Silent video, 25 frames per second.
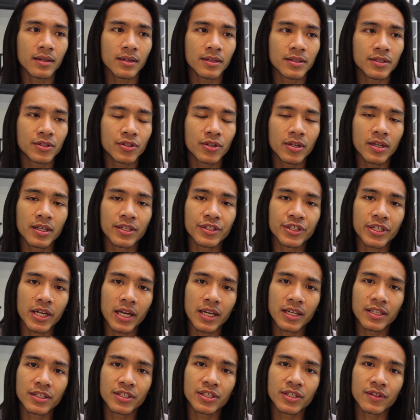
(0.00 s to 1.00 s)
it's really
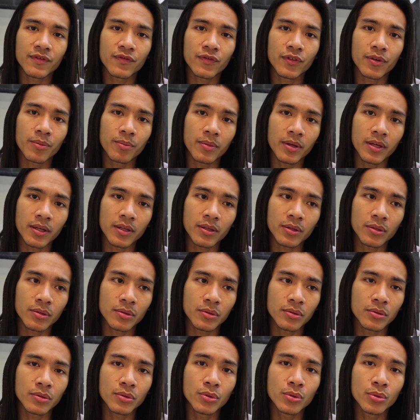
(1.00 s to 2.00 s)
challenging for me
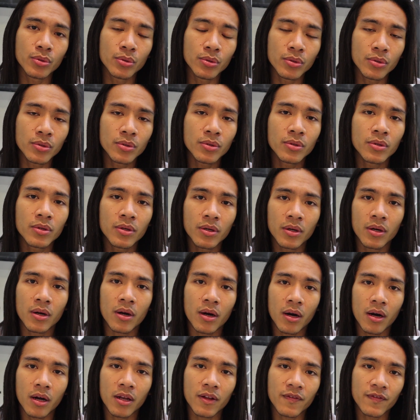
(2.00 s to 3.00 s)
to do
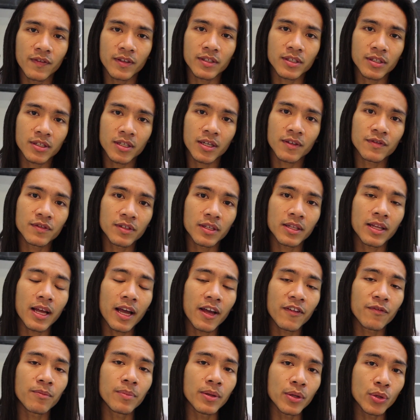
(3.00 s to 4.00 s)
all of the stuff that
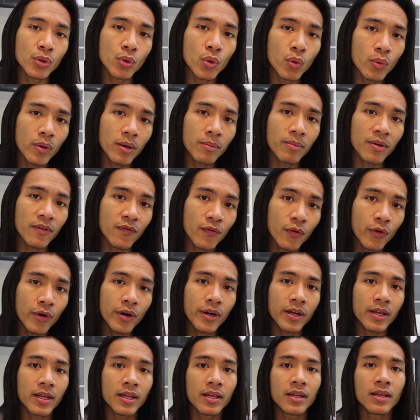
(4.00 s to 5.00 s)
I've been doing
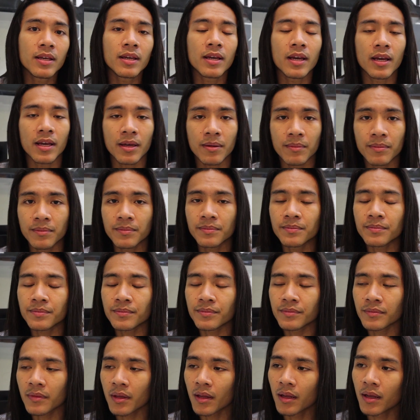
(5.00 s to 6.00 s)
before he came,
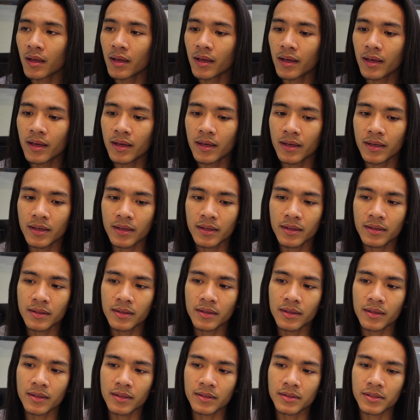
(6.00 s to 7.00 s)
and
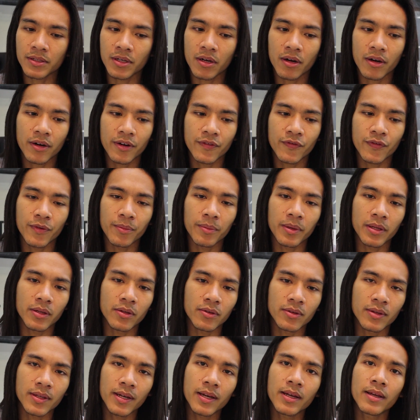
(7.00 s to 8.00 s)
it's hard for me
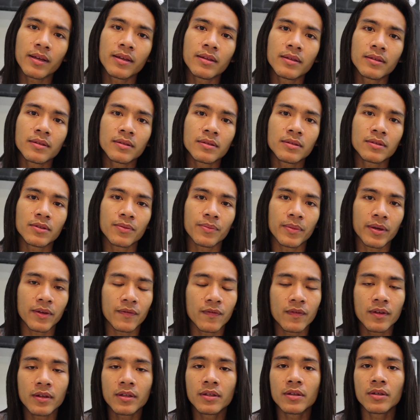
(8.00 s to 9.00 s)
to train, to make
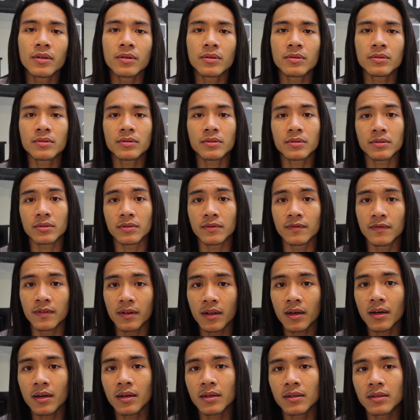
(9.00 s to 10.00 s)
videos, to
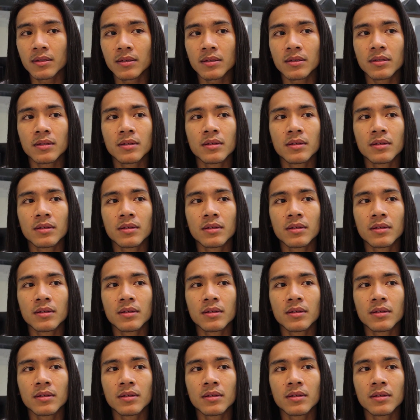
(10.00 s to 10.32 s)
vlog,